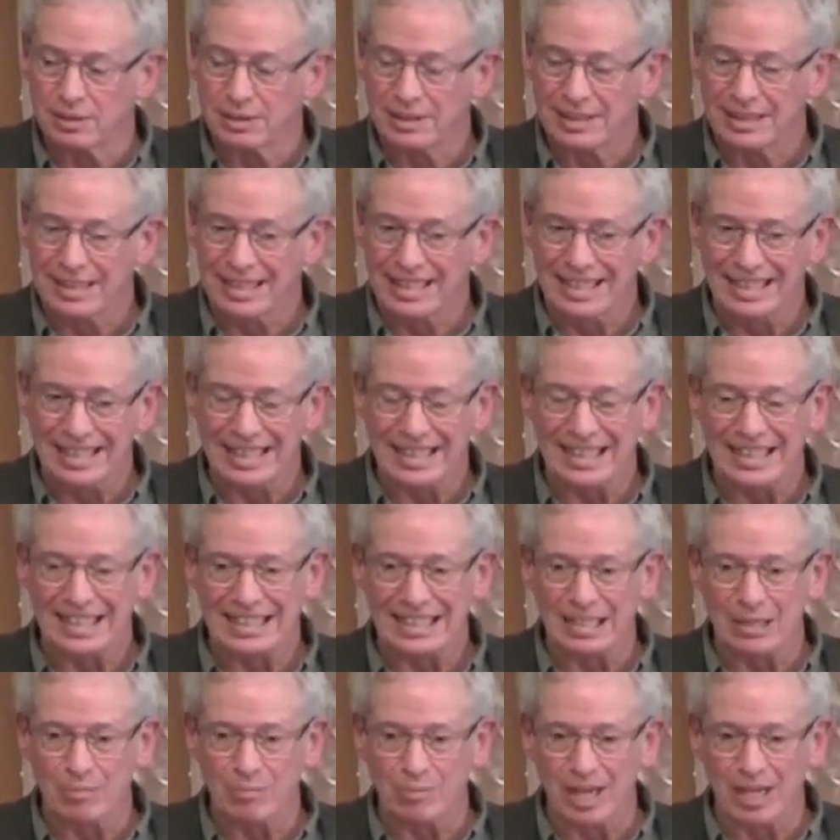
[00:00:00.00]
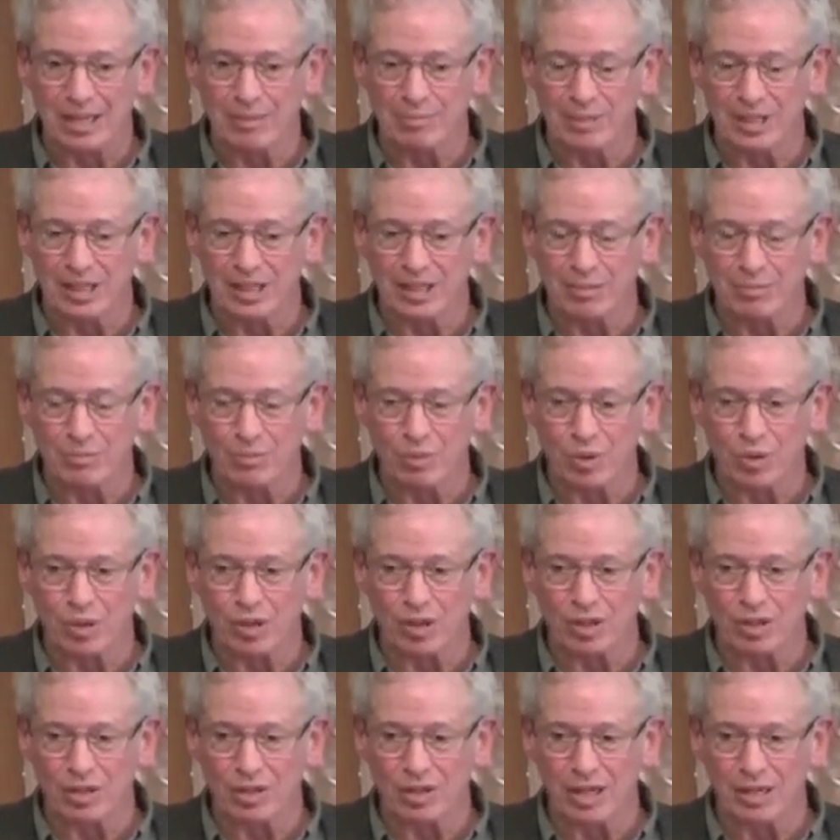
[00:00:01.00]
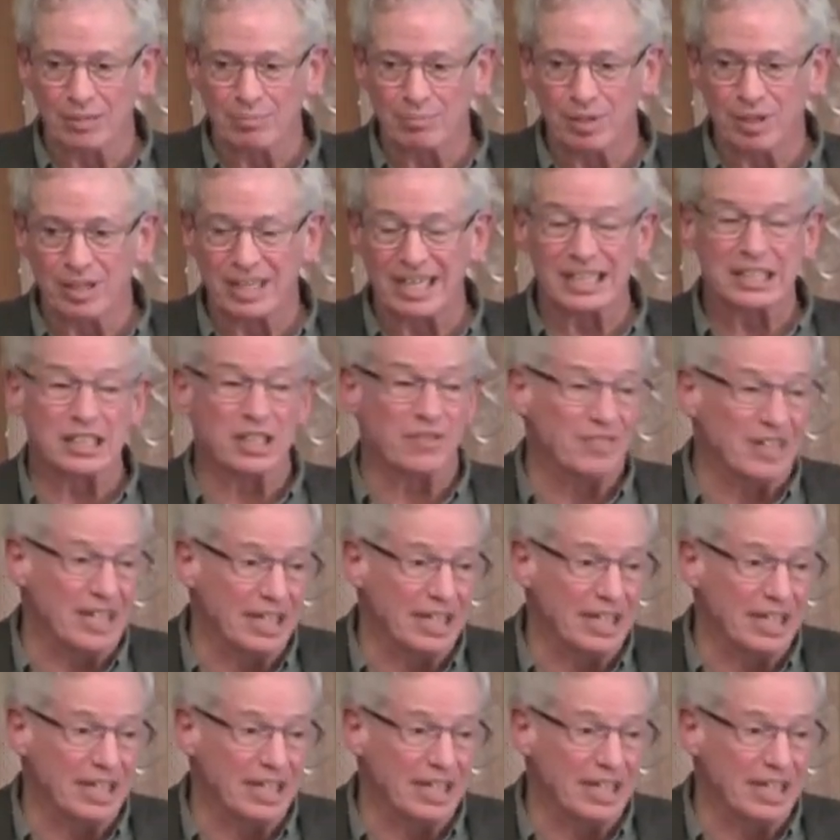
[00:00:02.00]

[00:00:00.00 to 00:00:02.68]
anything that might be immoral or unproductive,